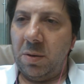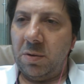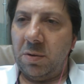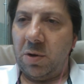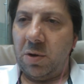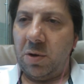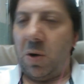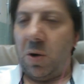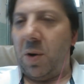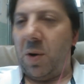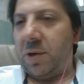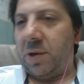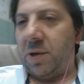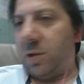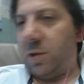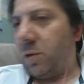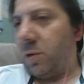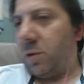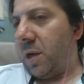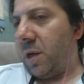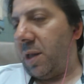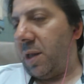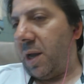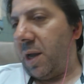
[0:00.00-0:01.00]
So I said,
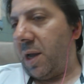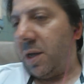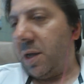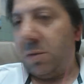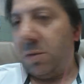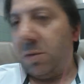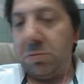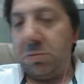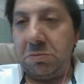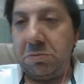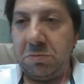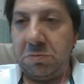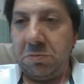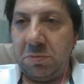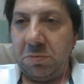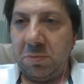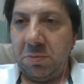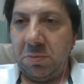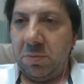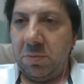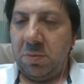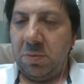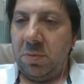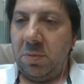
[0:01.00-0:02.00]
"Okay, lady,
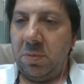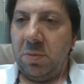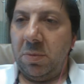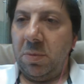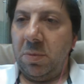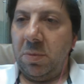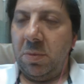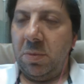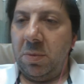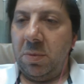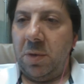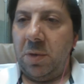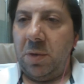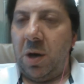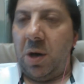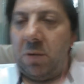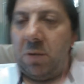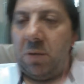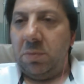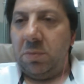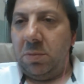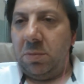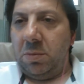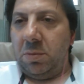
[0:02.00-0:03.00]
you
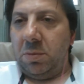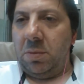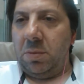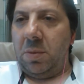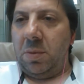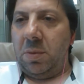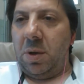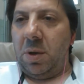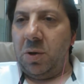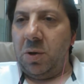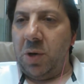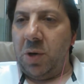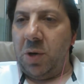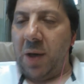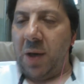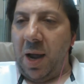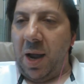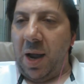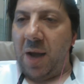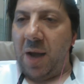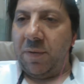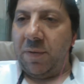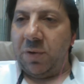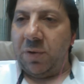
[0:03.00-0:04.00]
know, you're gonna
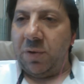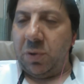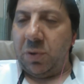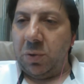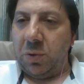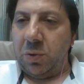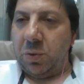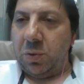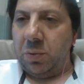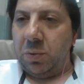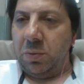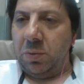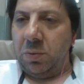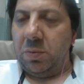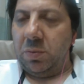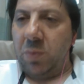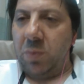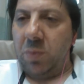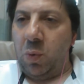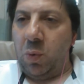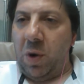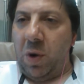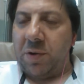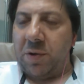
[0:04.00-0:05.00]
have to
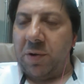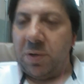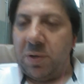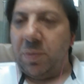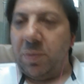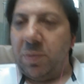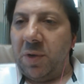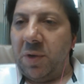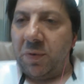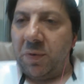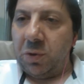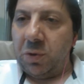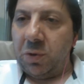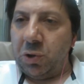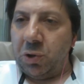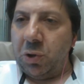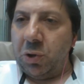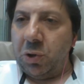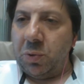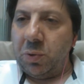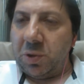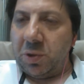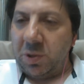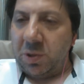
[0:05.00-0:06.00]
wear some different
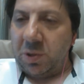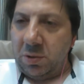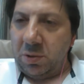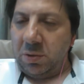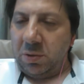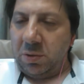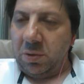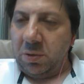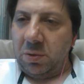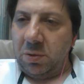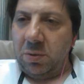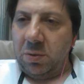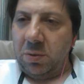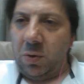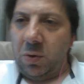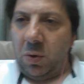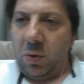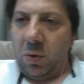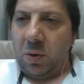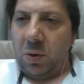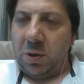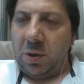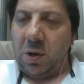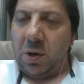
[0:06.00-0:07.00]
shoes
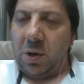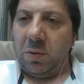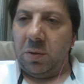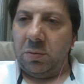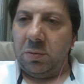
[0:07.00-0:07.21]
or,